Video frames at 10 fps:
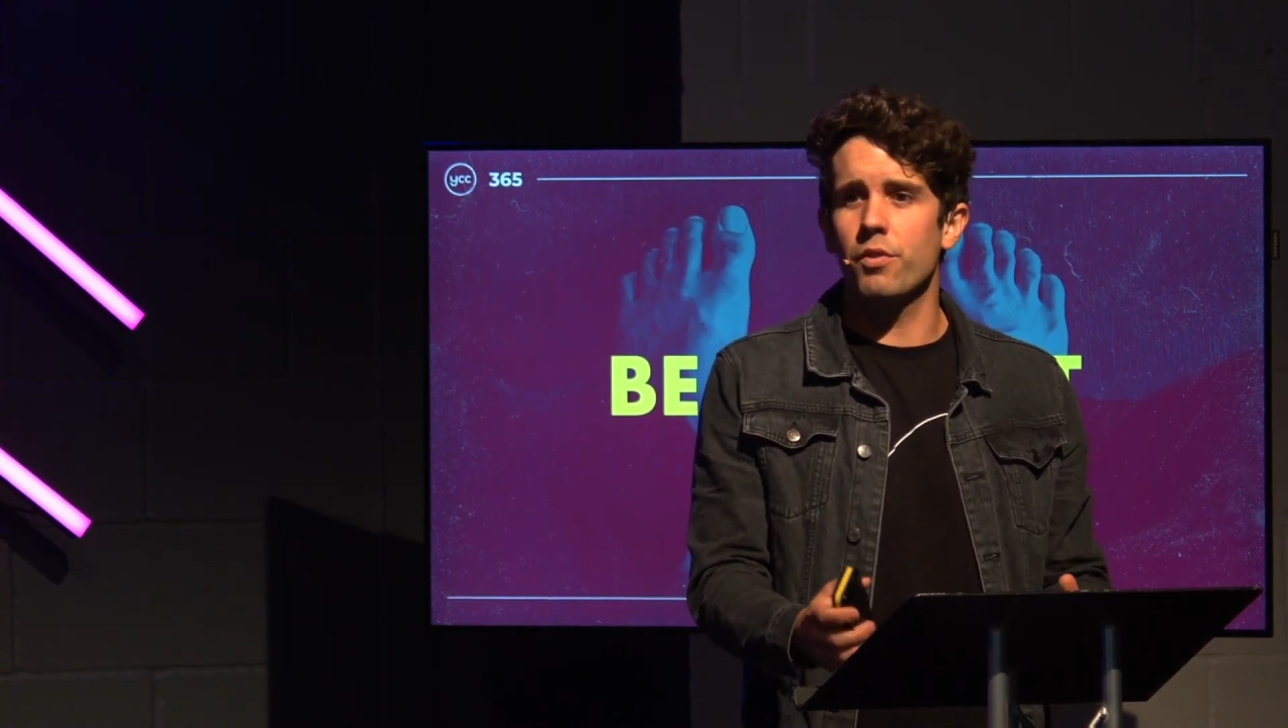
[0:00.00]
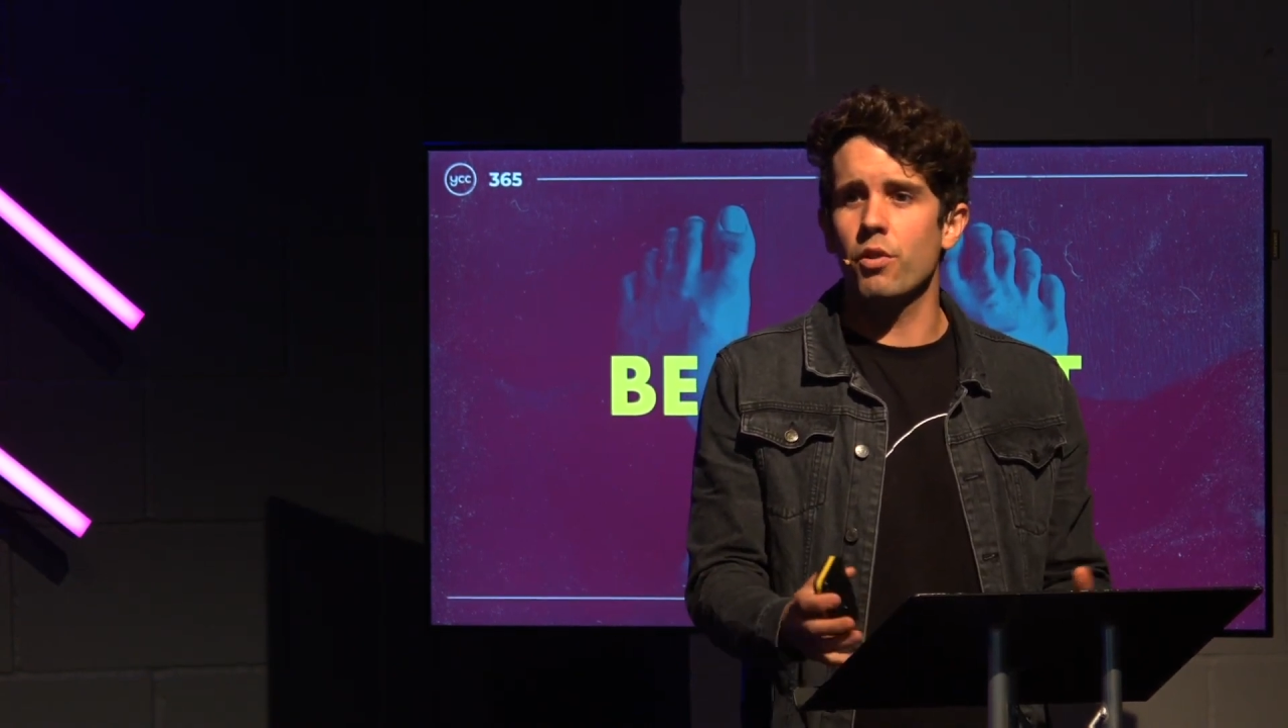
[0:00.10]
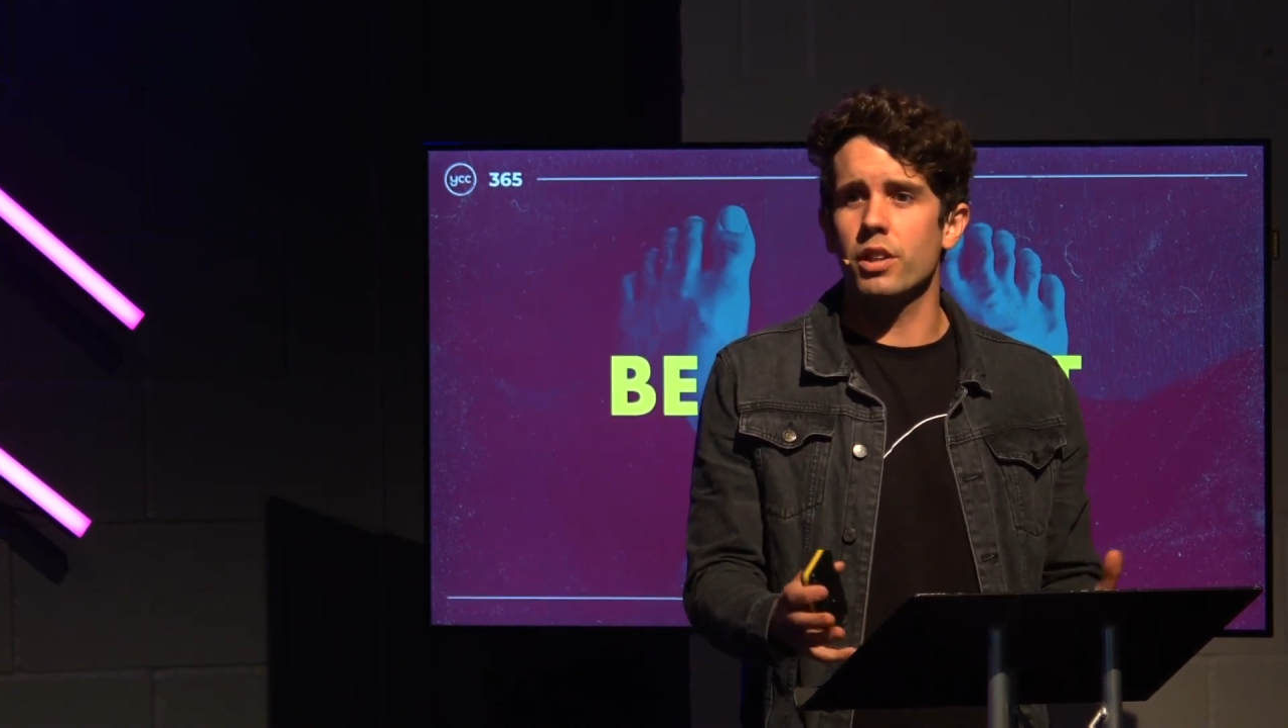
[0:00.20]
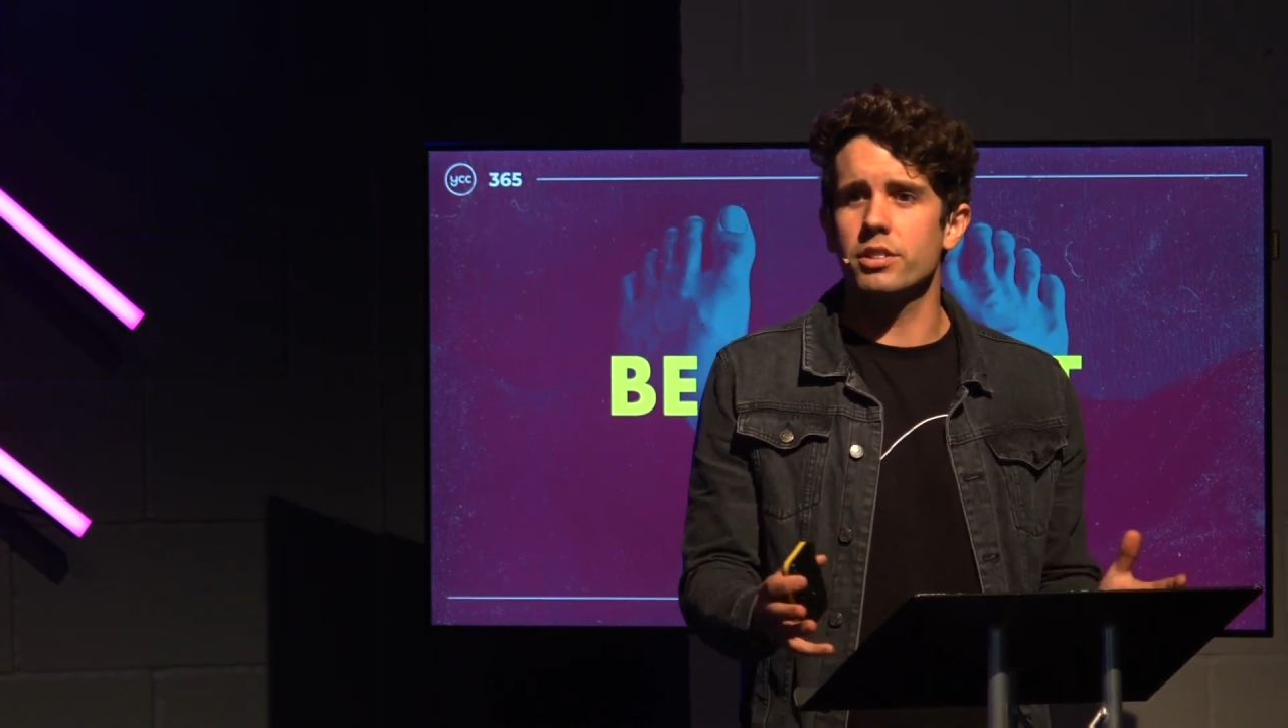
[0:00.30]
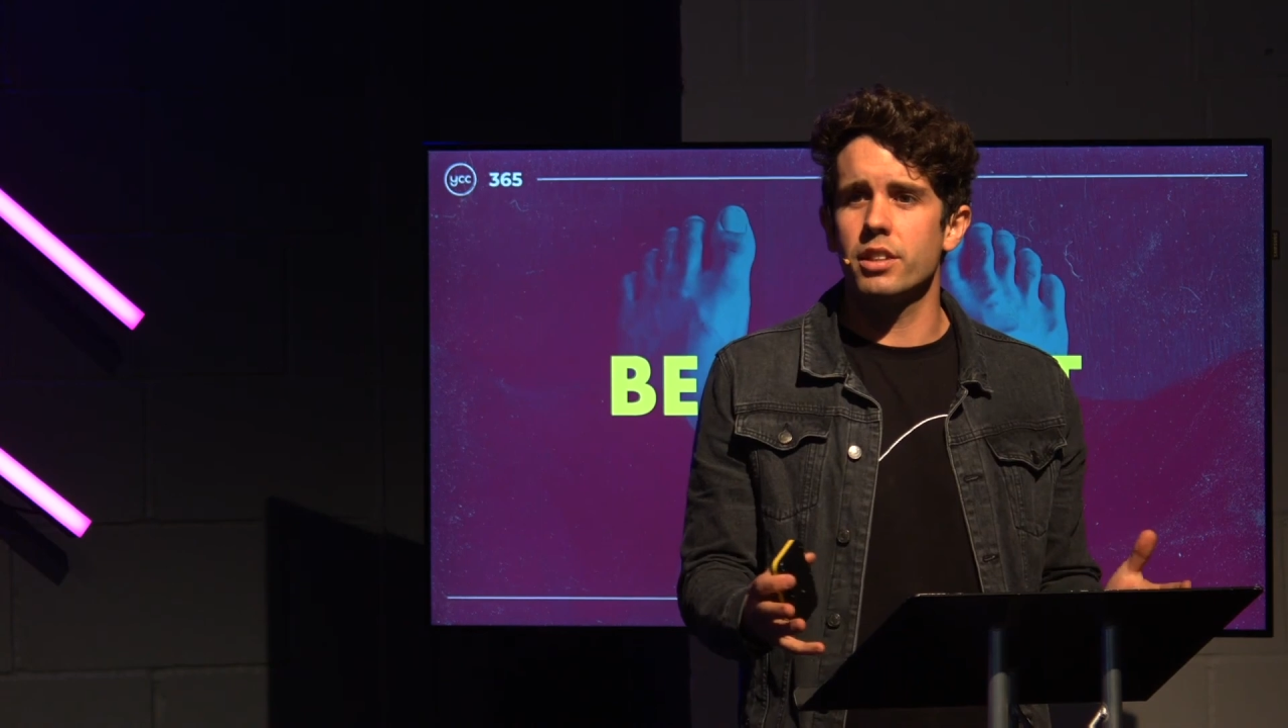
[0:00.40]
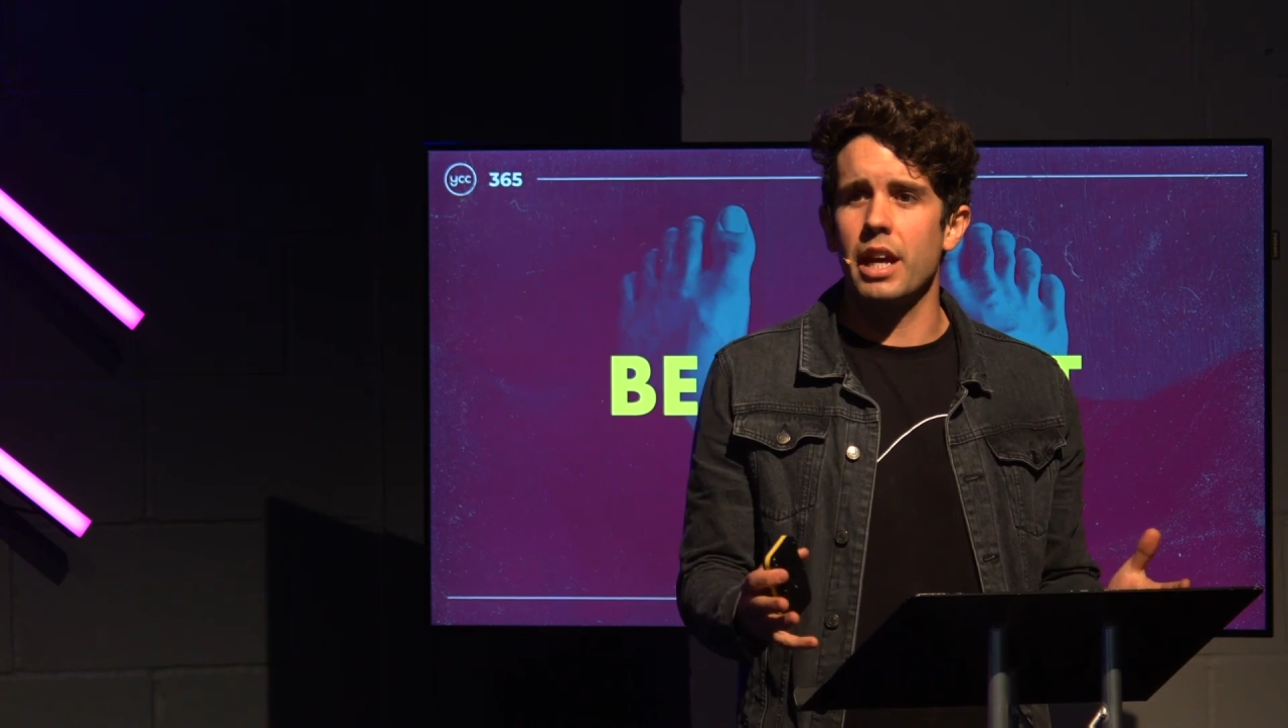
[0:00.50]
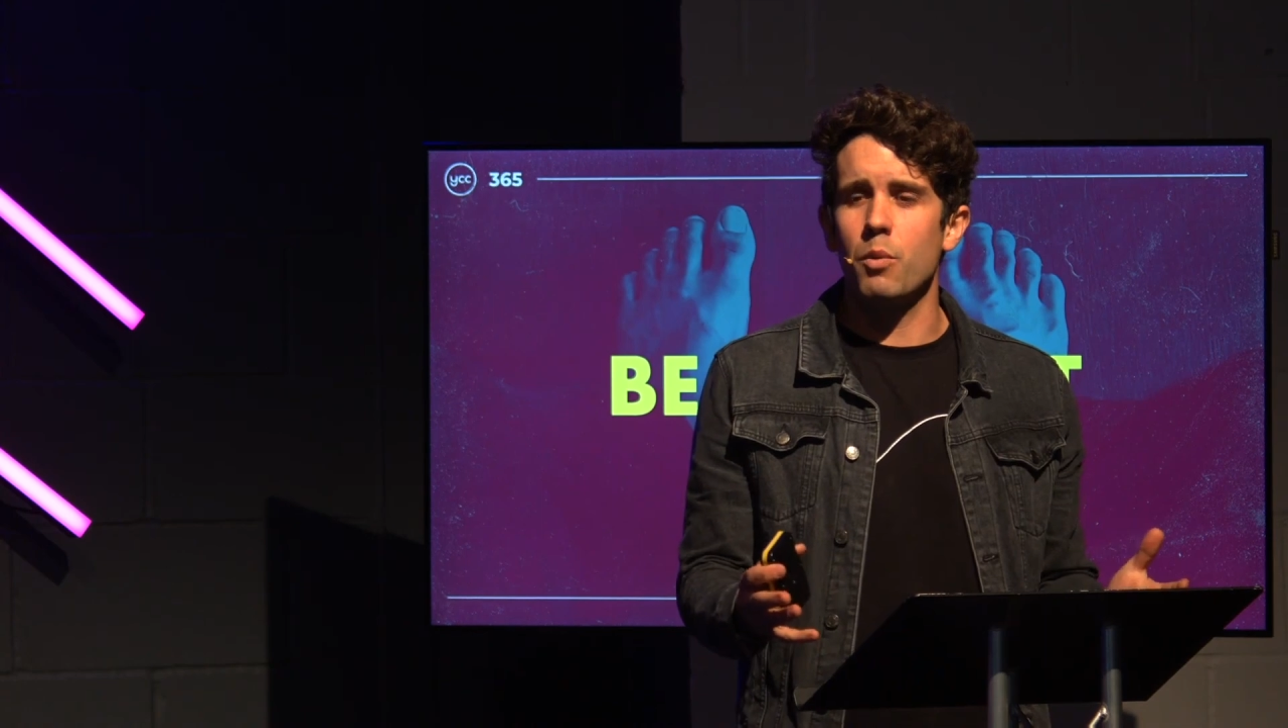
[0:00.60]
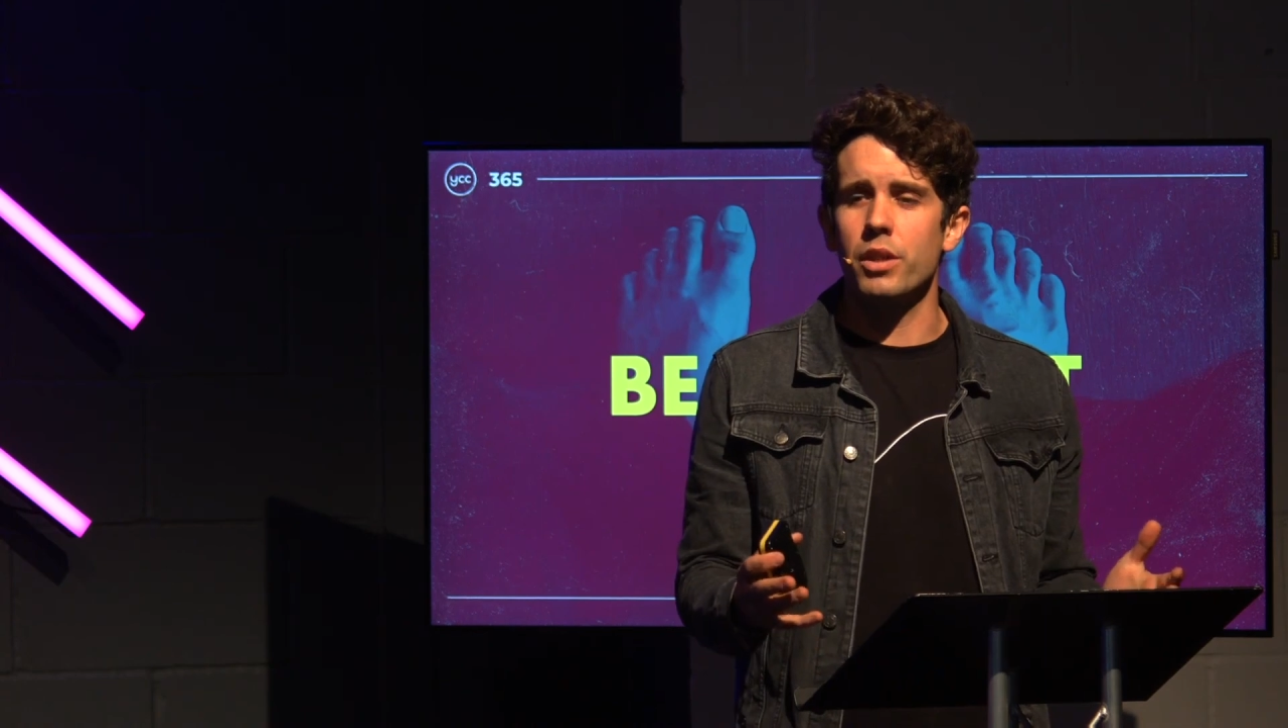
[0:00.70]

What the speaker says: for us today